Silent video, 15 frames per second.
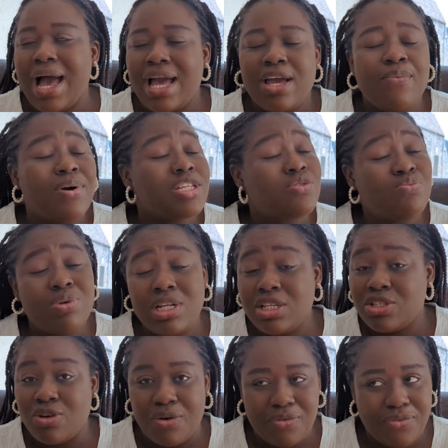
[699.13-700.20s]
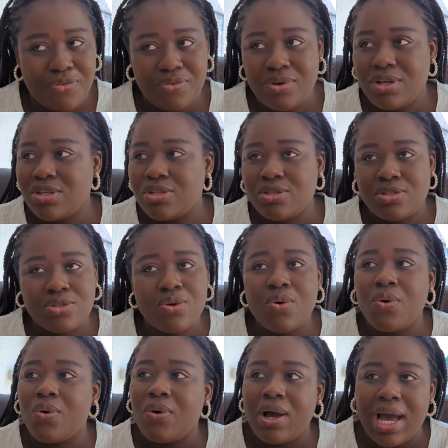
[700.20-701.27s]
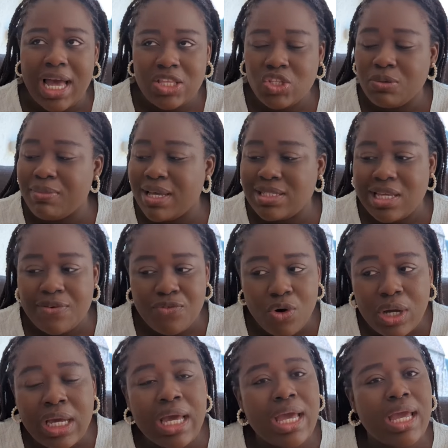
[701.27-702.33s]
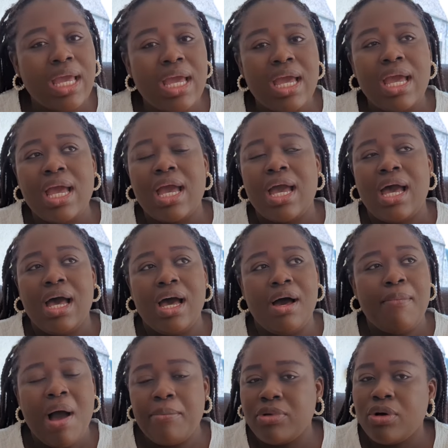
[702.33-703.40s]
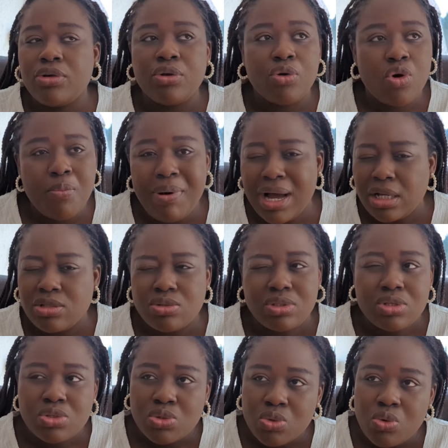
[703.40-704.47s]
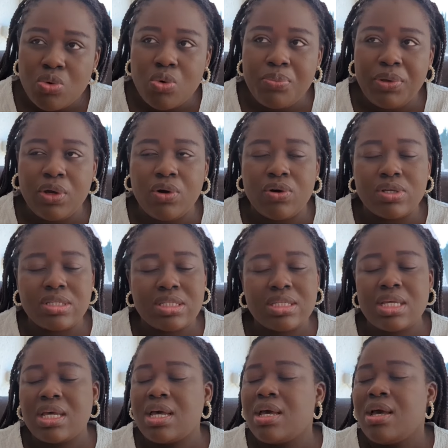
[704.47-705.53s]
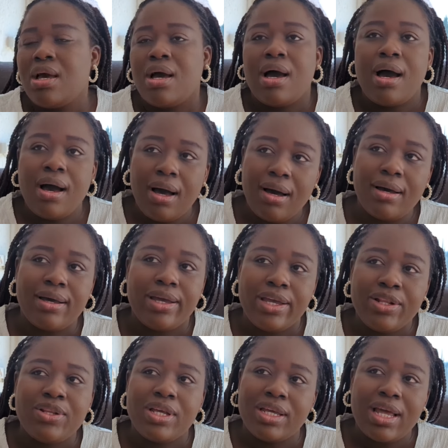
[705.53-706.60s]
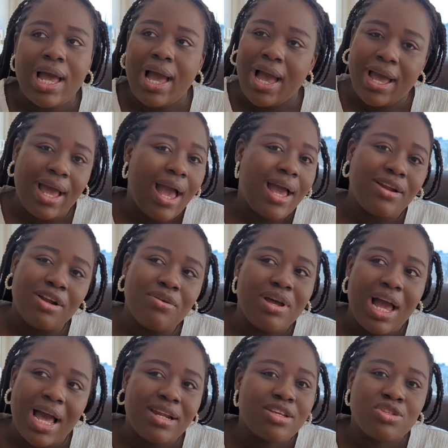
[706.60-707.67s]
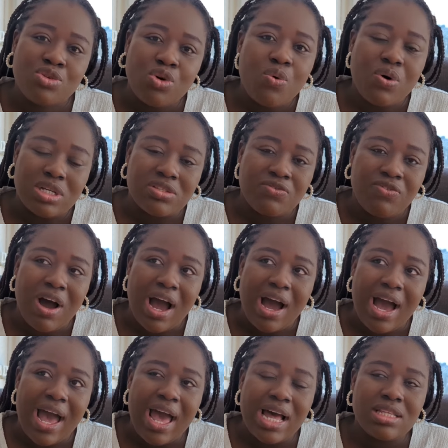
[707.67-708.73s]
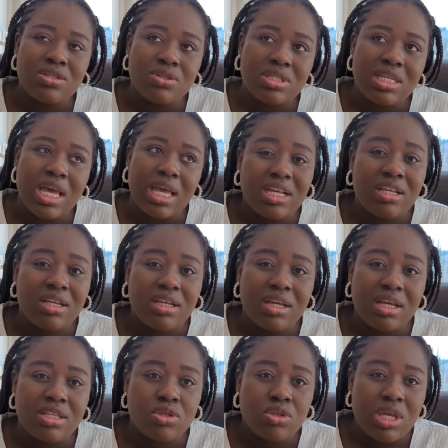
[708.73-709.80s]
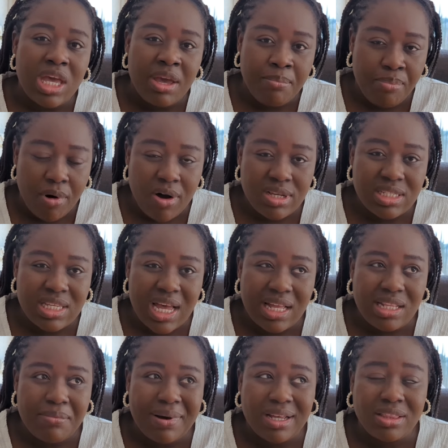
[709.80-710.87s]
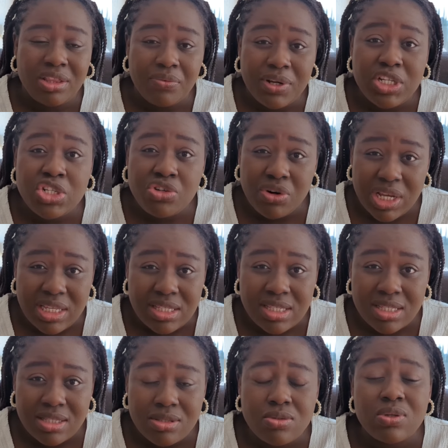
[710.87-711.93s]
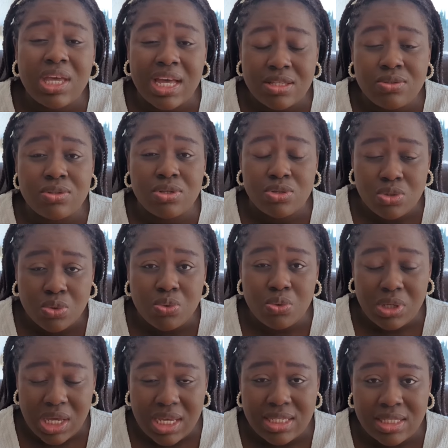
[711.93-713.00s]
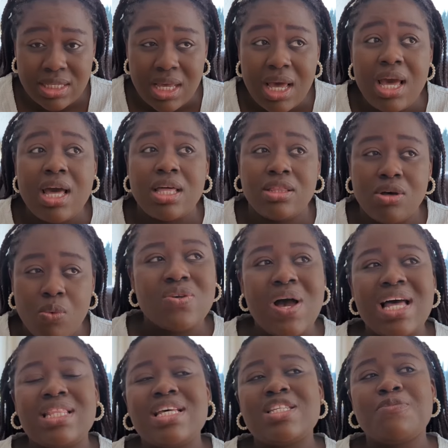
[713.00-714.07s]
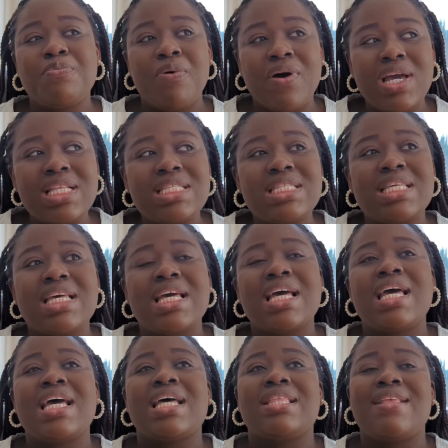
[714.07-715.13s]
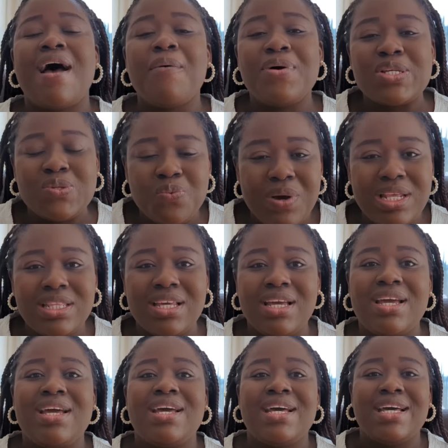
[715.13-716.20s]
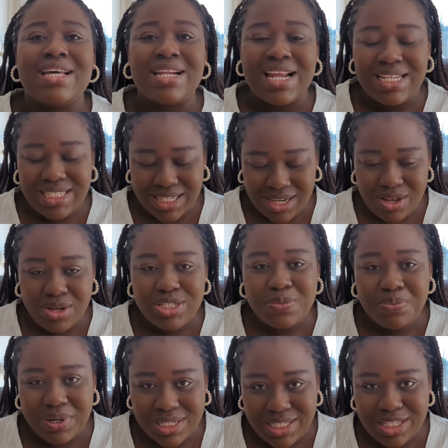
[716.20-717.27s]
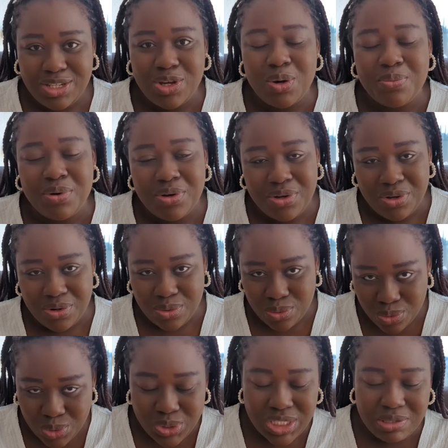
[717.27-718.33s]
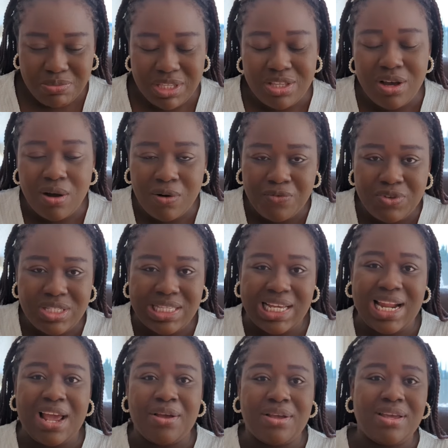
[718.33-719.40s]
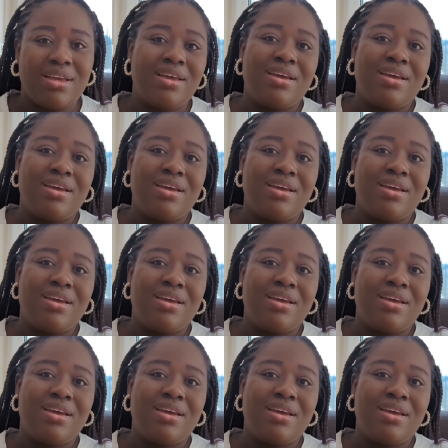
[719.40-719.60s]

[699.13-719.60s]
It was really tough. So I told myself, okay, I'm not going to go back to the school, because I don't, and the school was far. I had to take a bus and about 3 trains to get to the school. Yes. So at this point, that was when the Regerians Presidium wrote me, the office that I